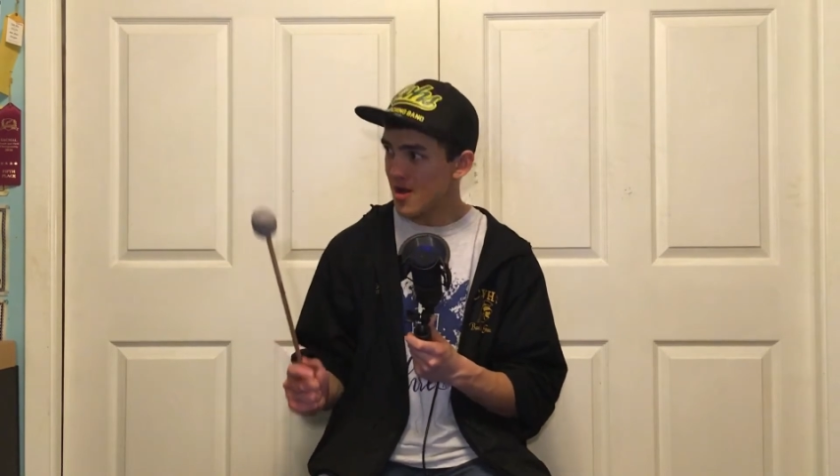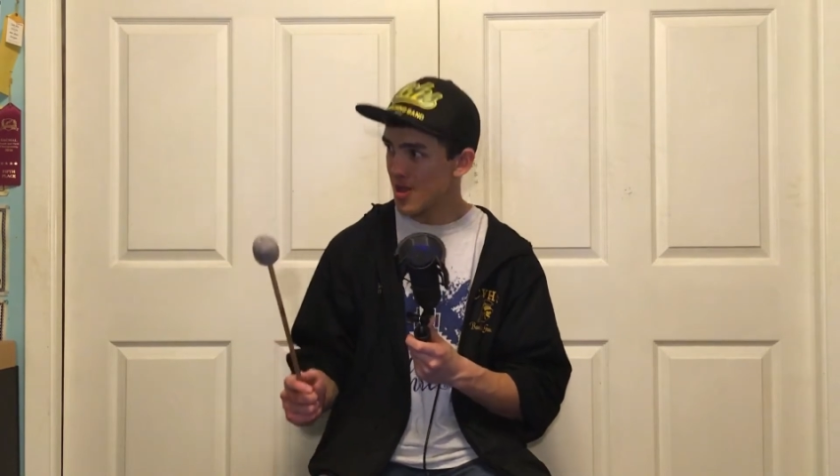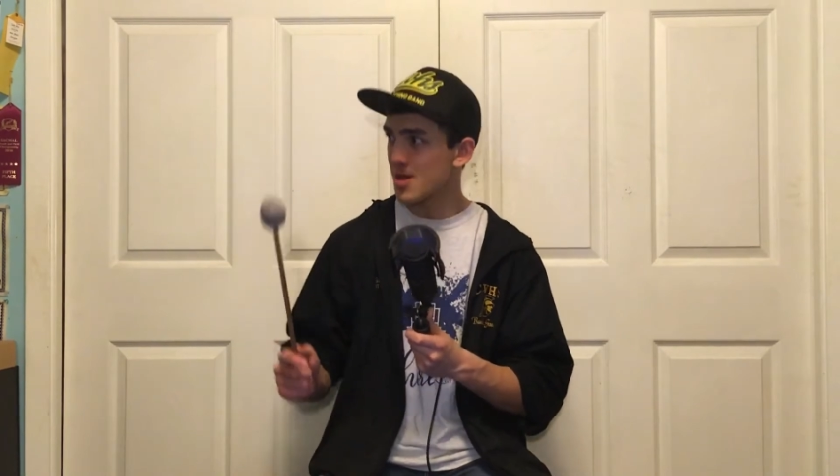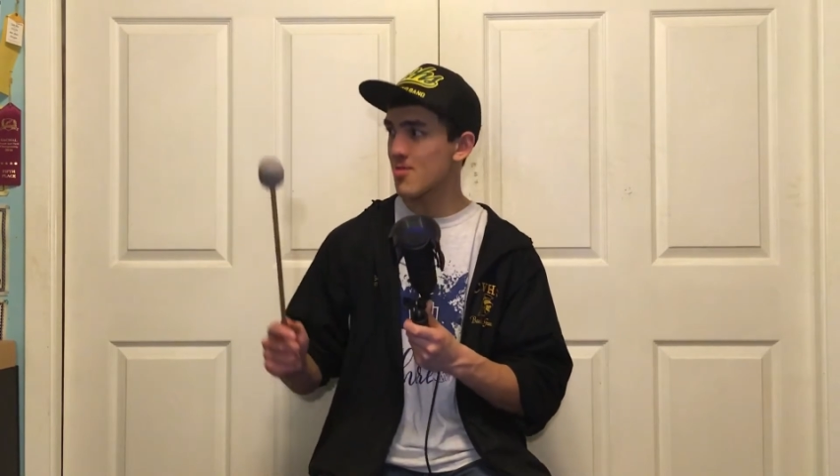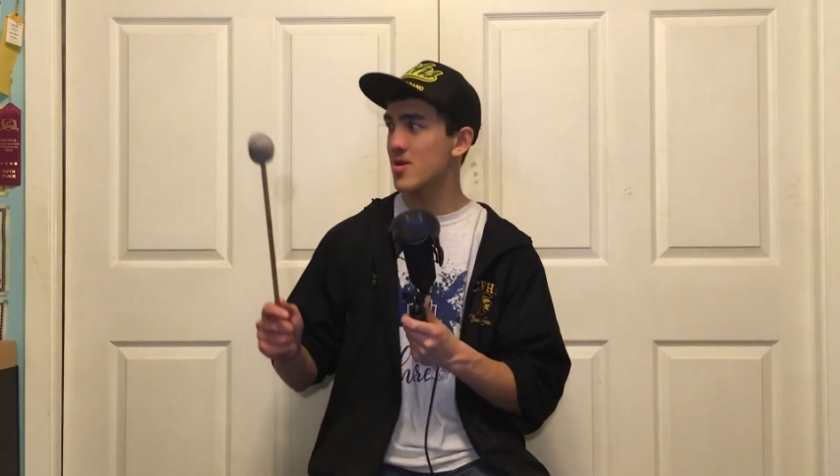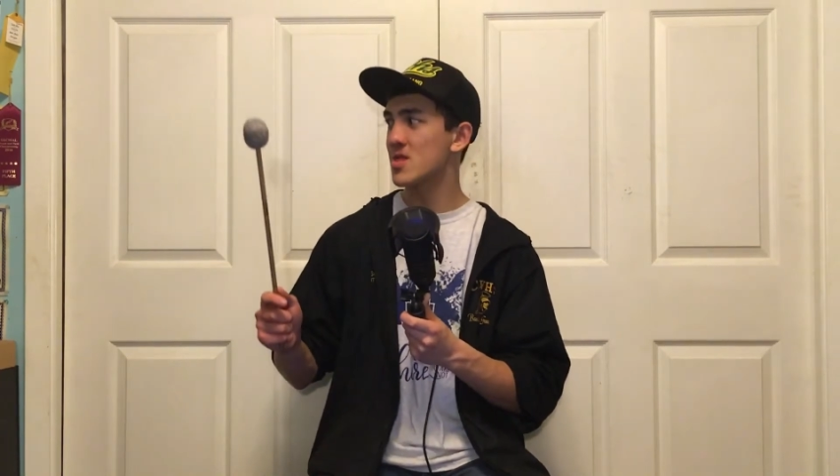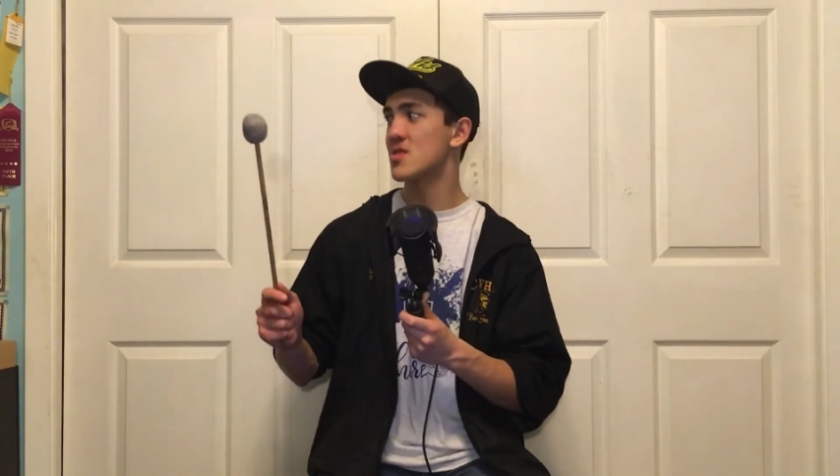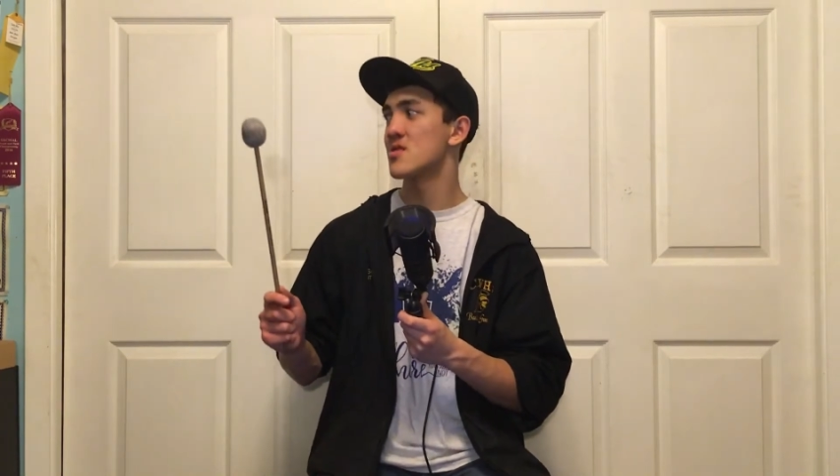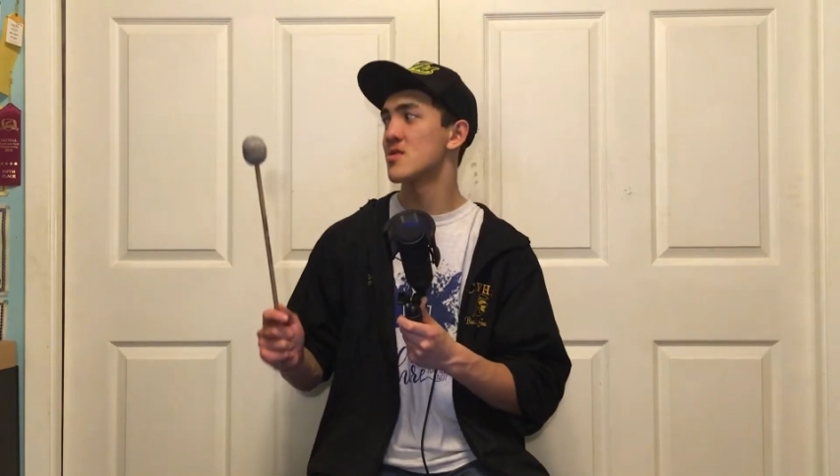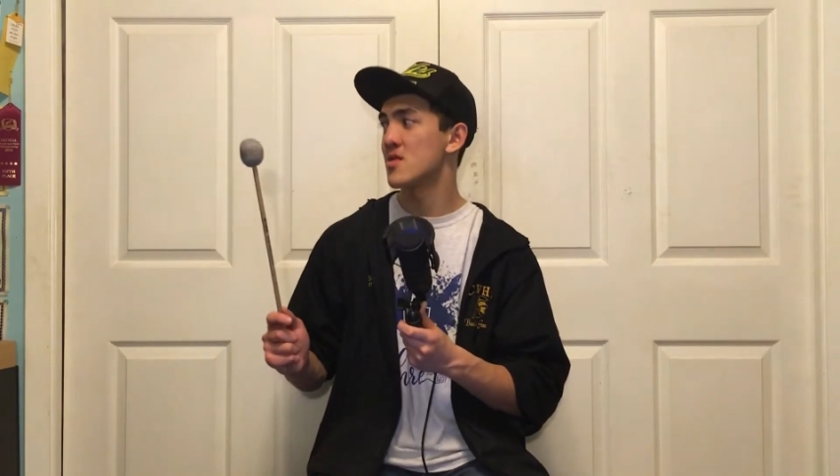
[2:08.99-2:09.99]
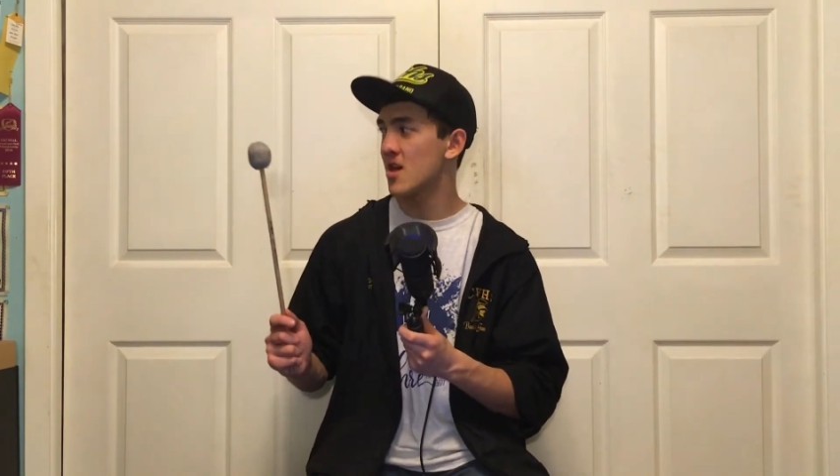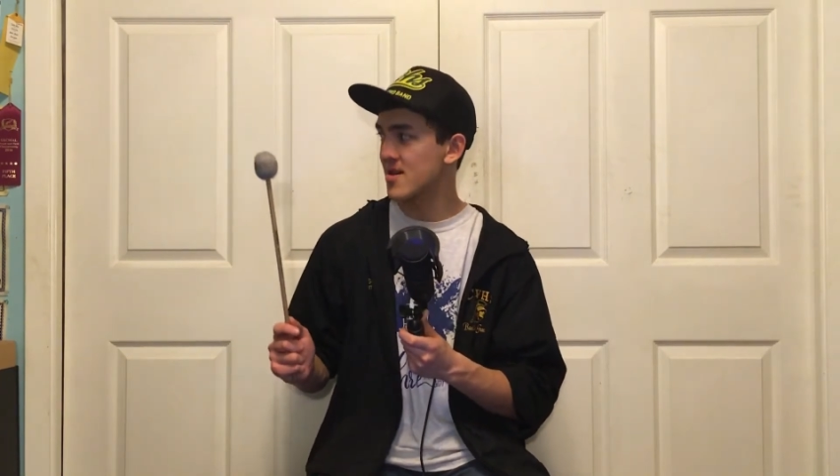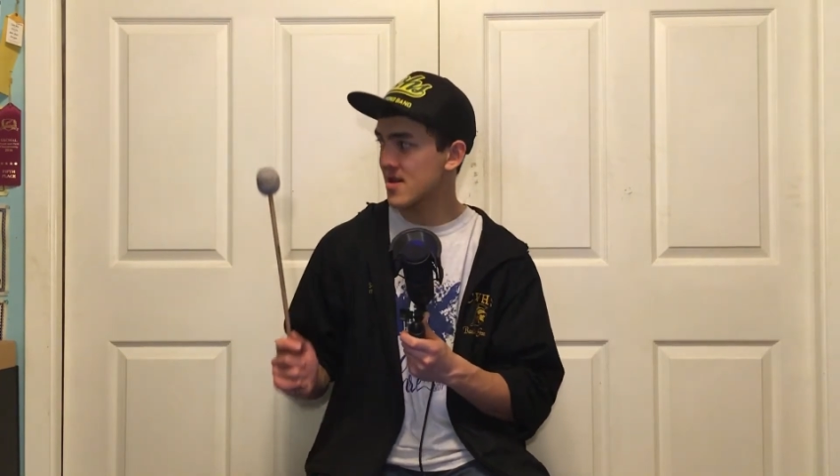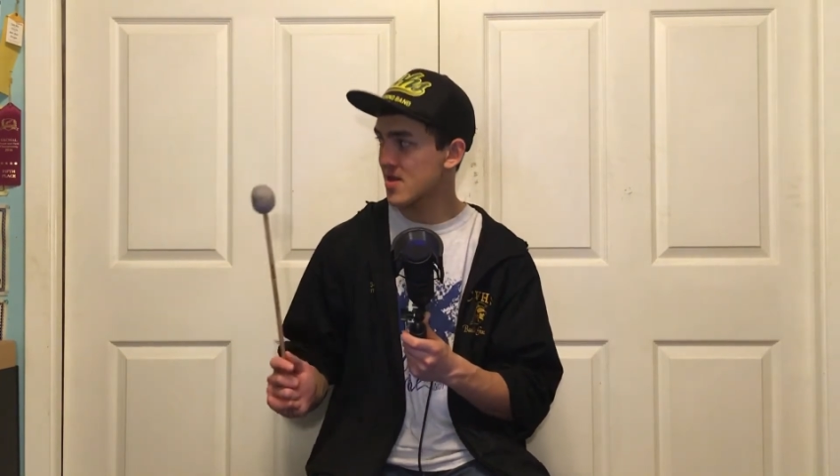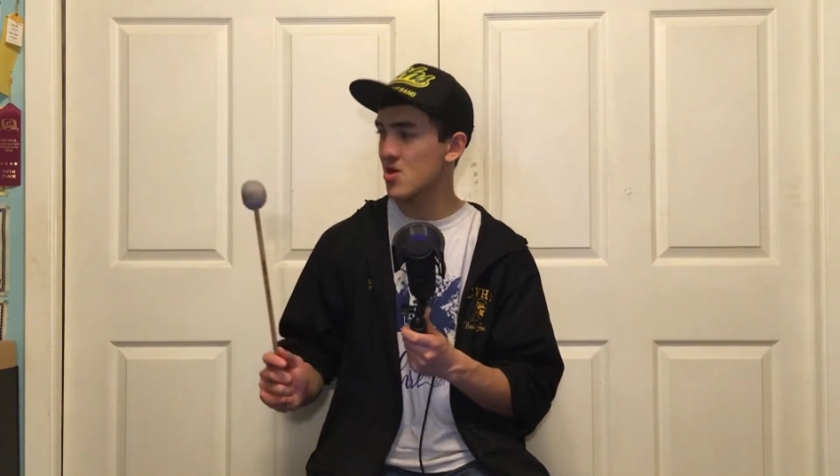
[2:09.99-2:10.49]
then like we can
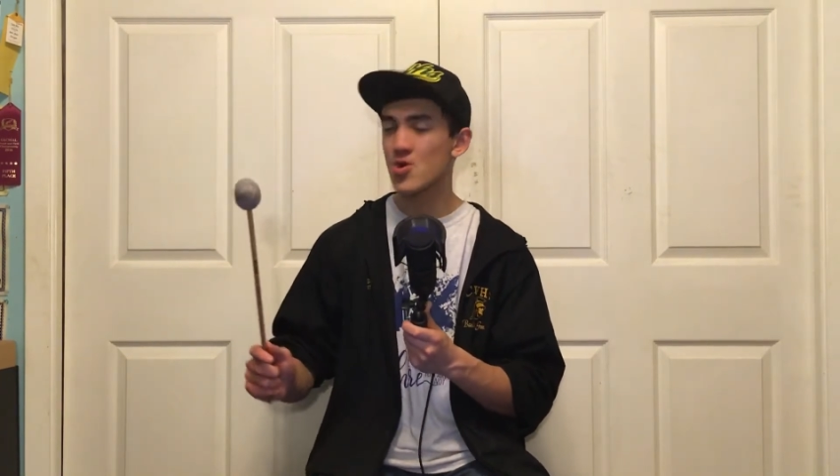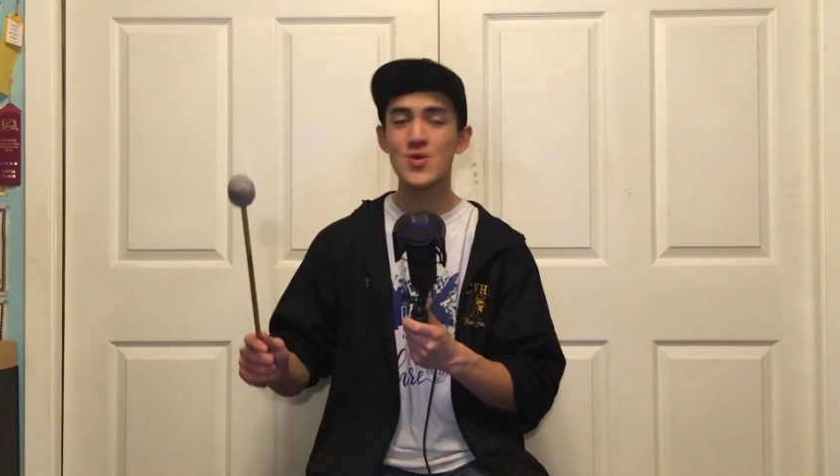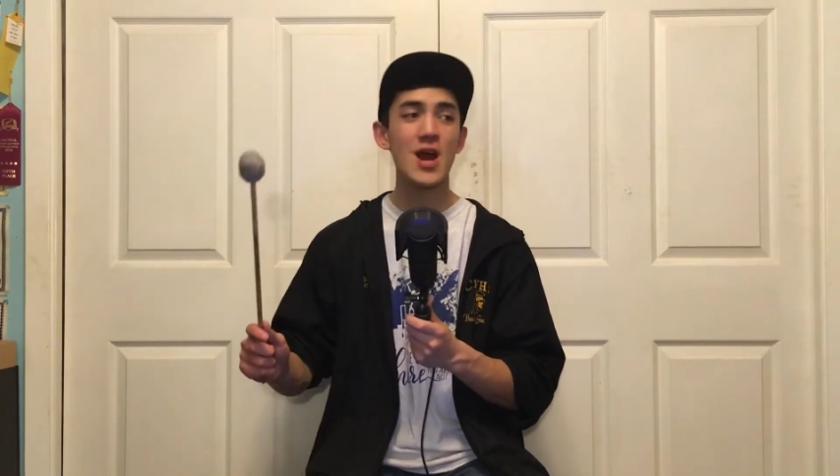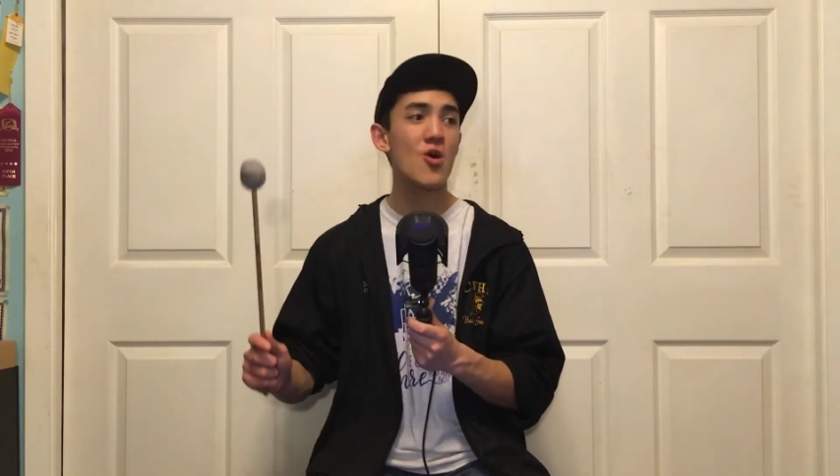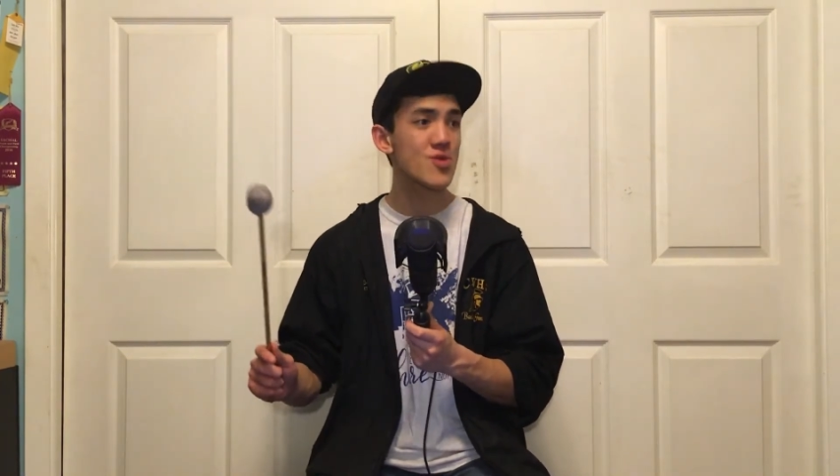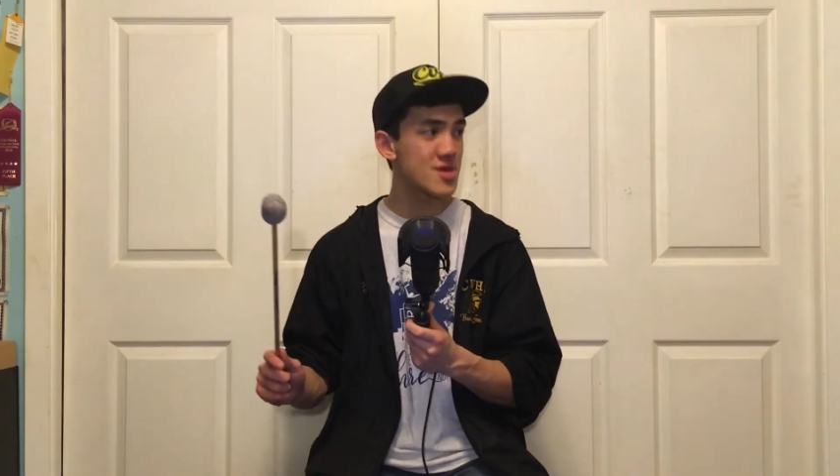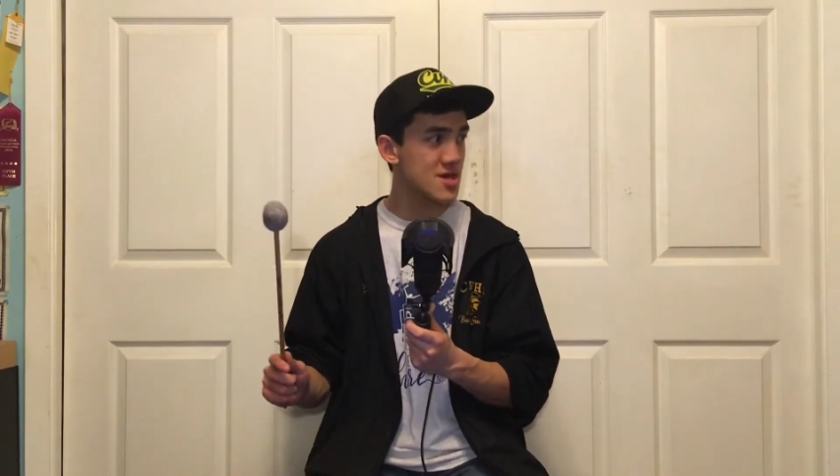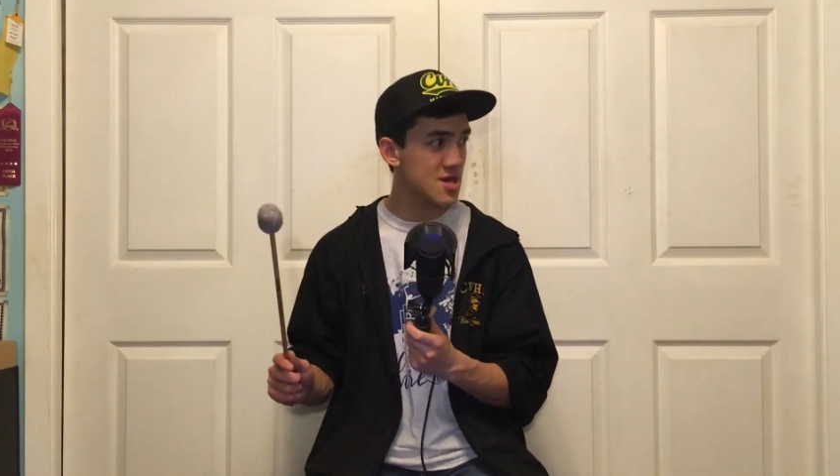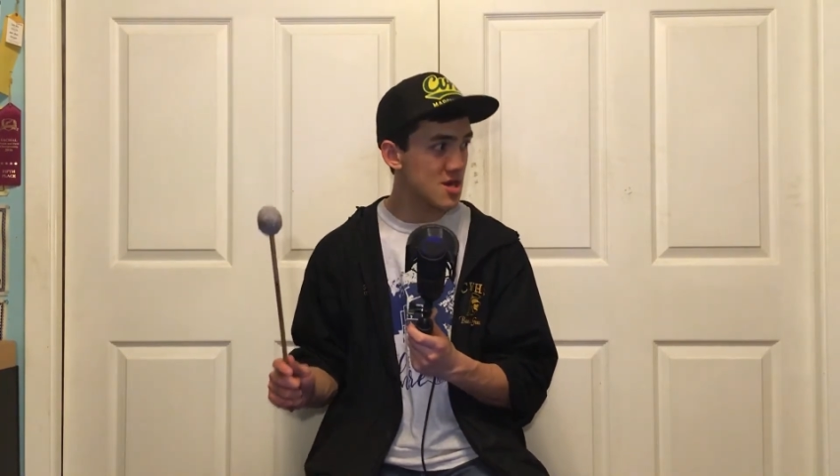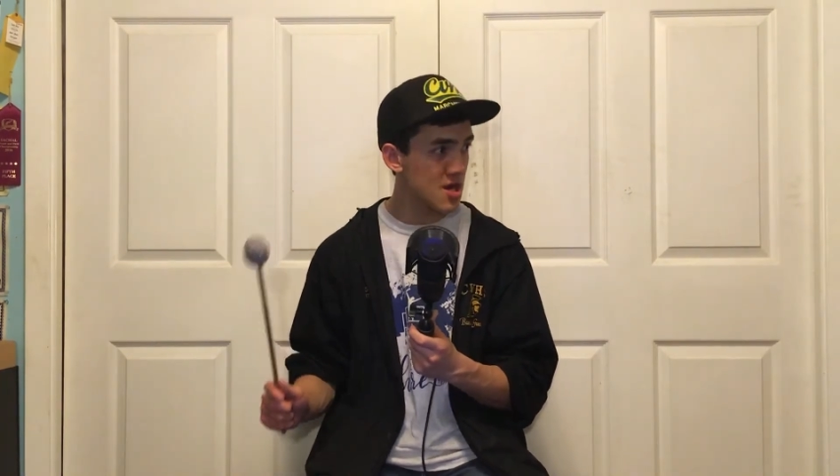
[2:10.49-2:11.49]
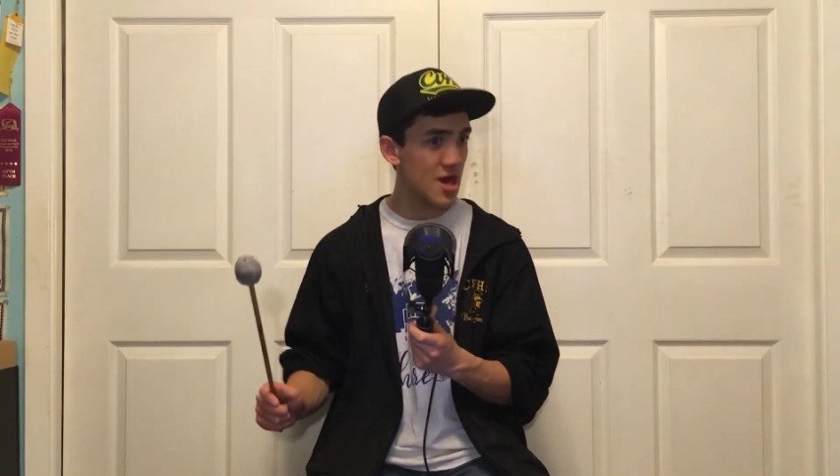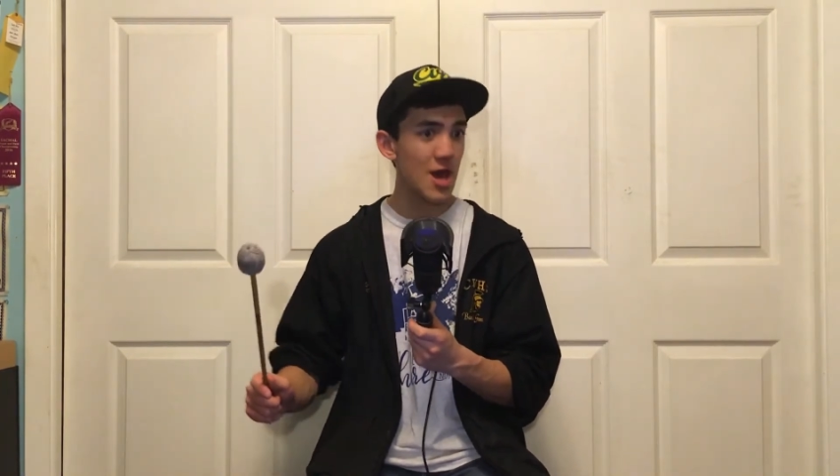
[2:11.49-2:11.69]
like look around and see